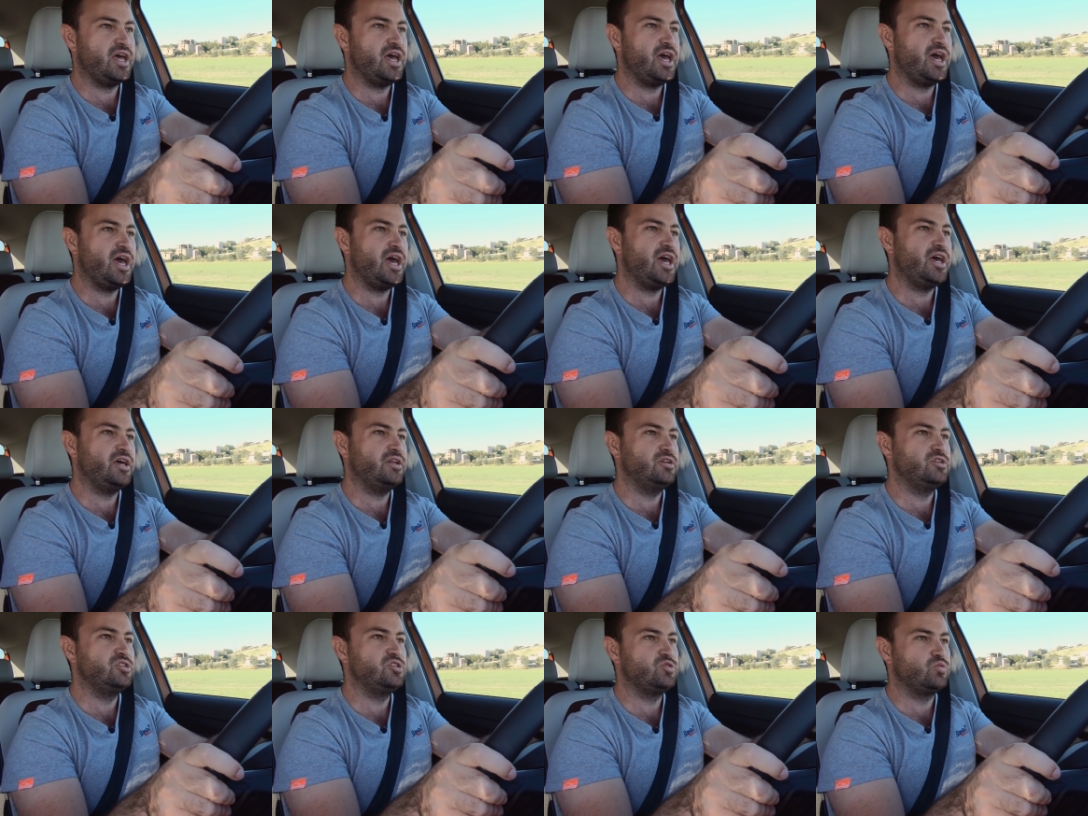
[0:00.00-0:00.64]

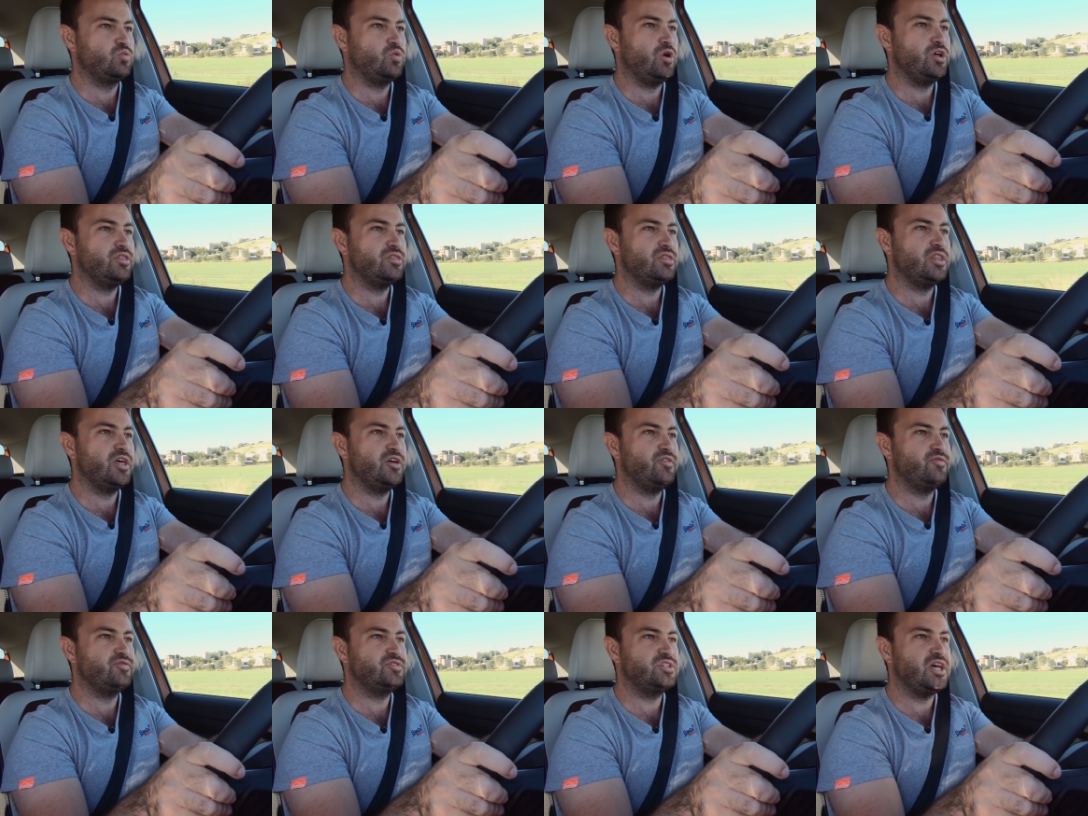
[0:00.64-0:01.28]
and what
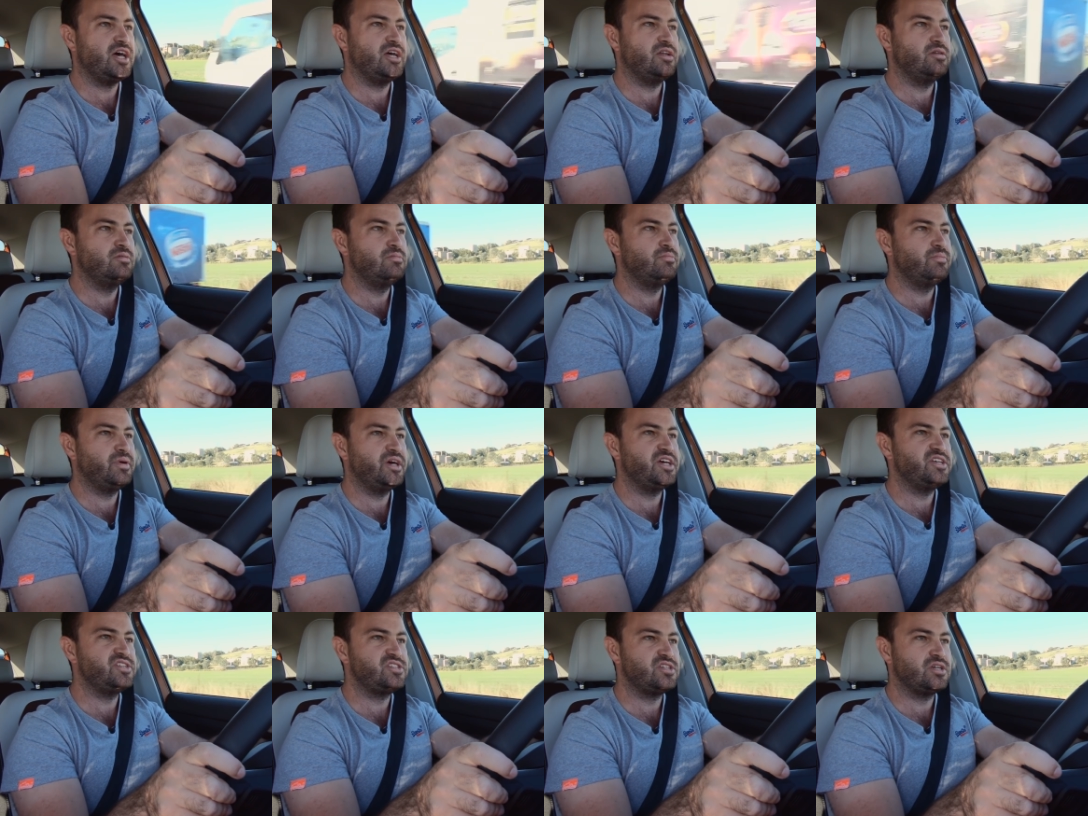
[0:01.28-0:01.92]
they've done
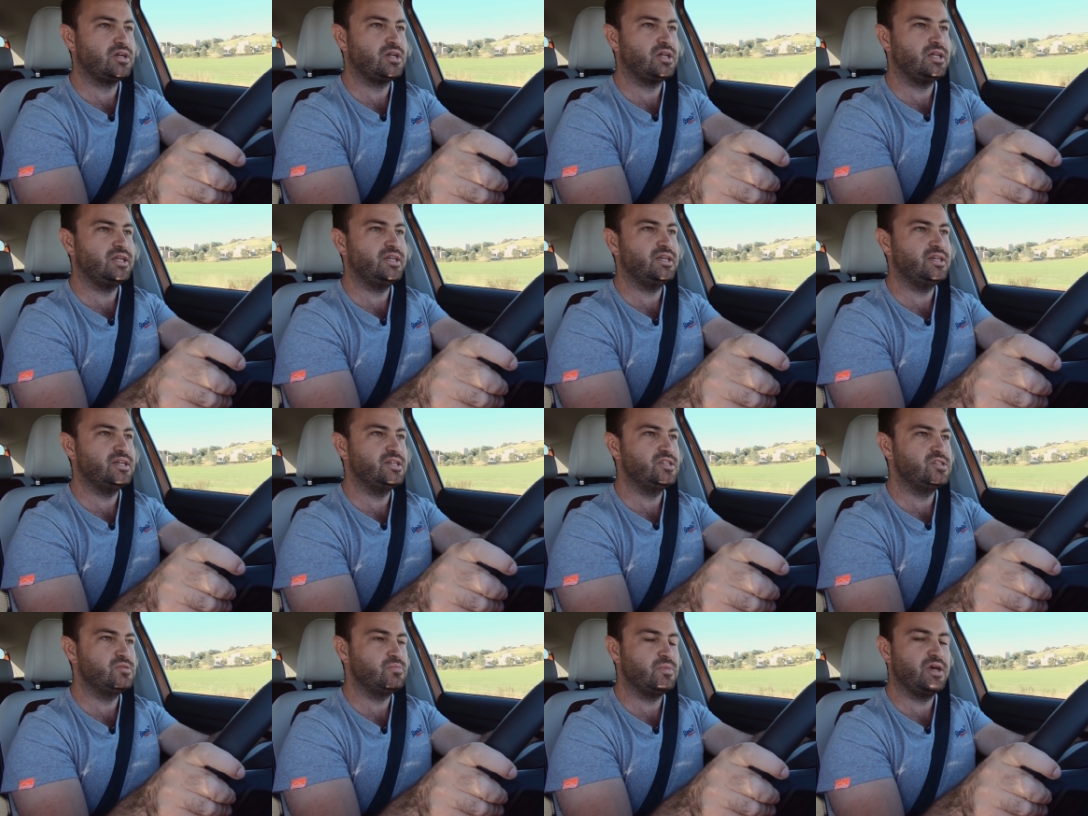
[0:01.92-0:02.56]
basically
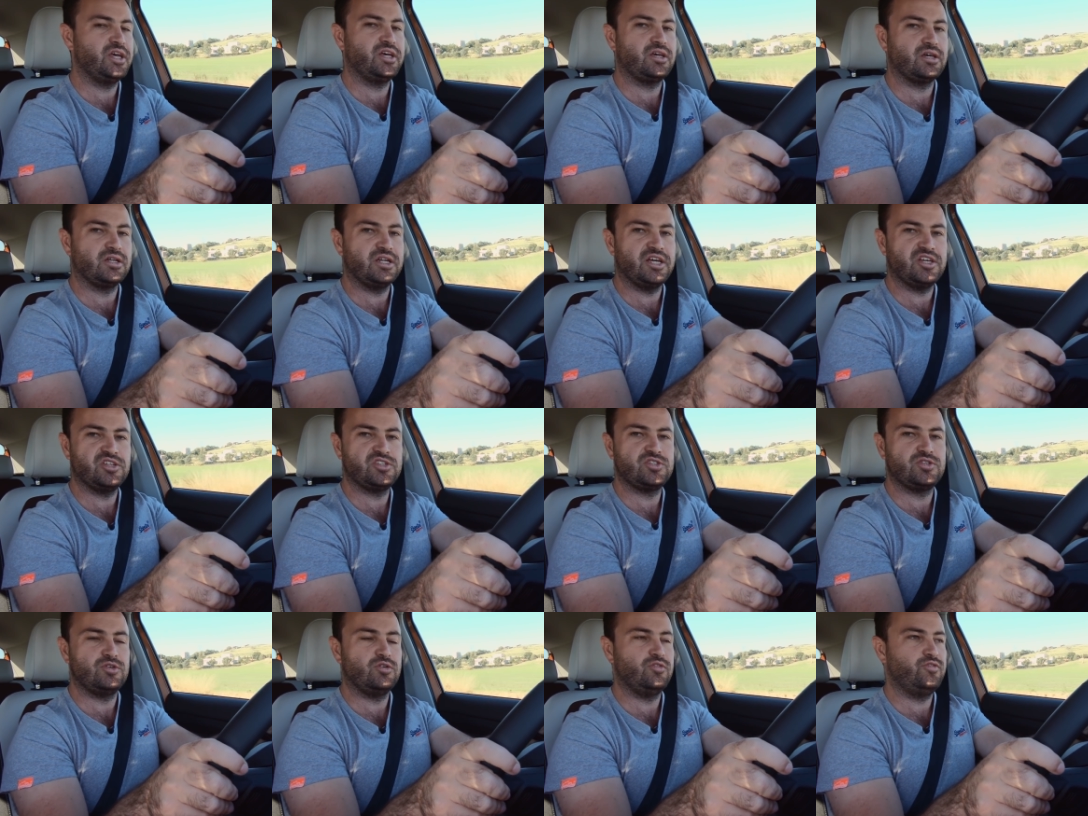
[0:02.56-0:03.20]
is make an
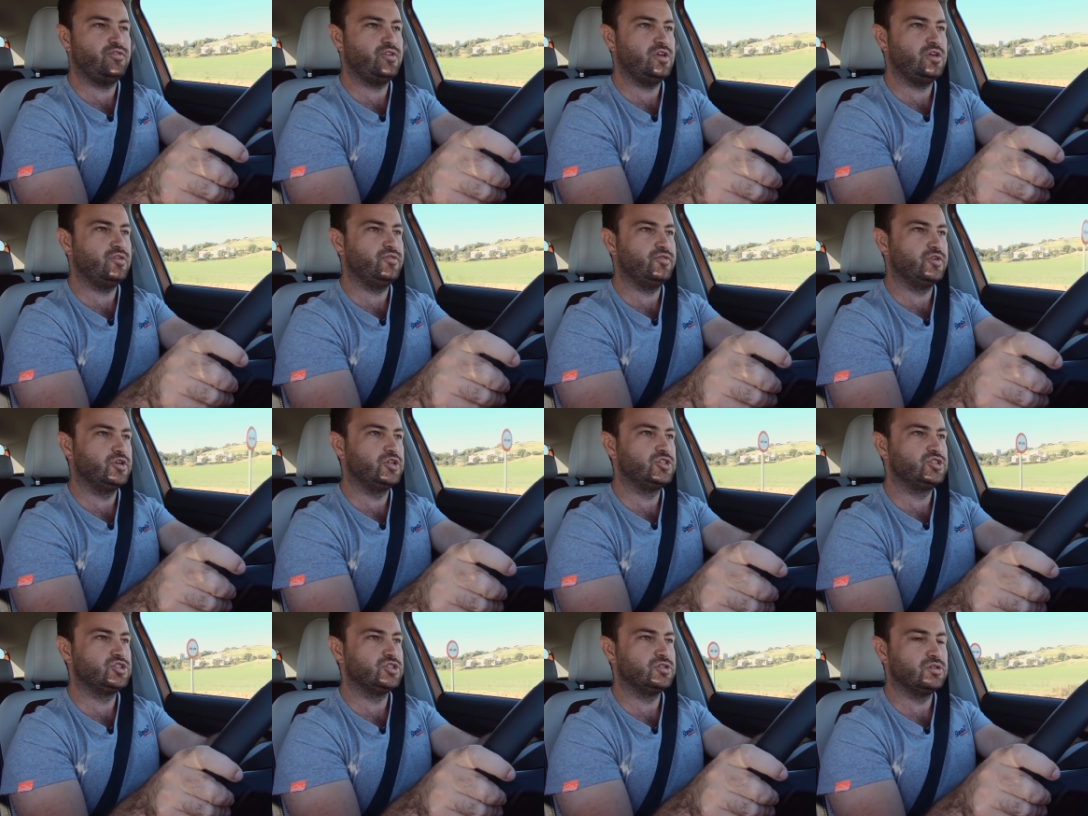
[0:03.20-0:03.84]
SUV
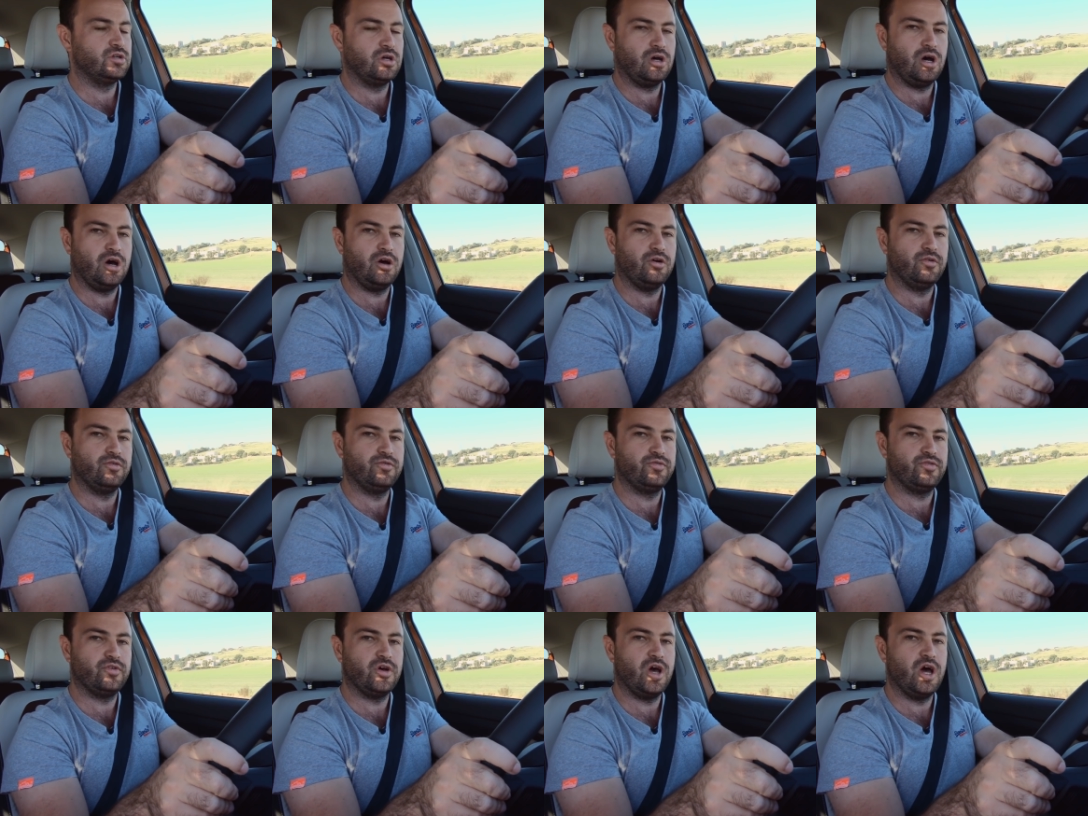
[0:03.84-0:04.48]
version
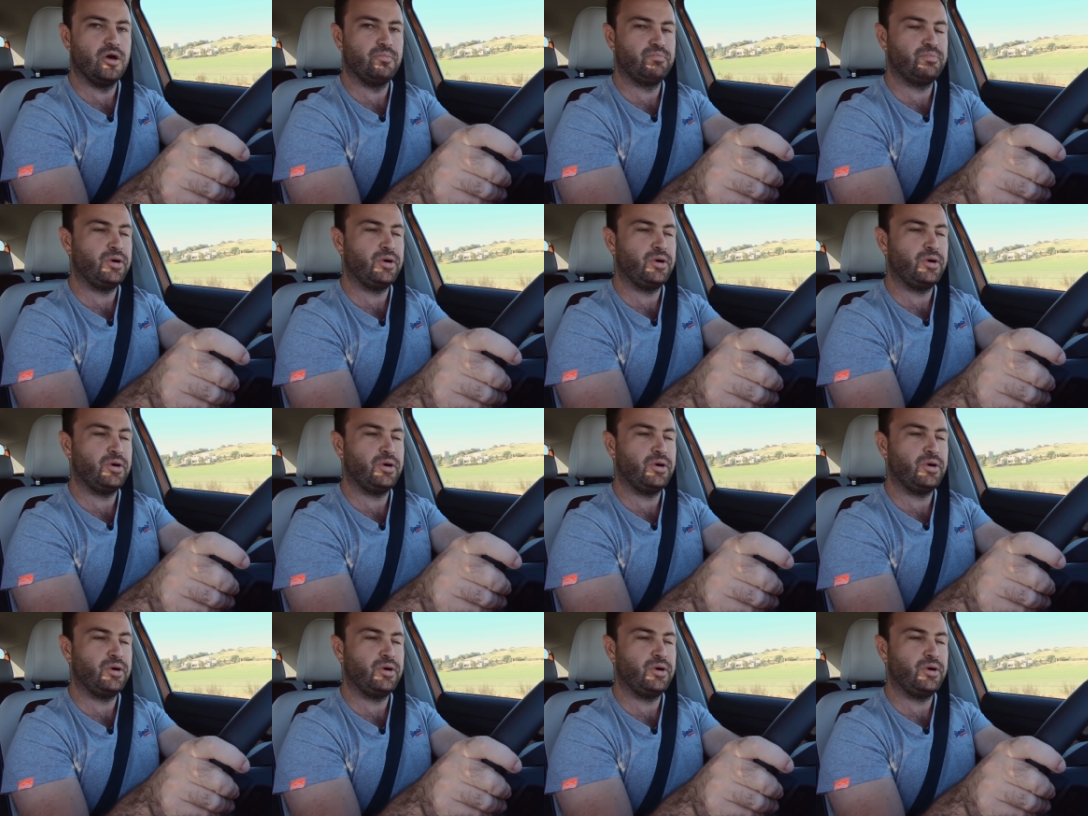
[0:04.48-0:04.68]
of a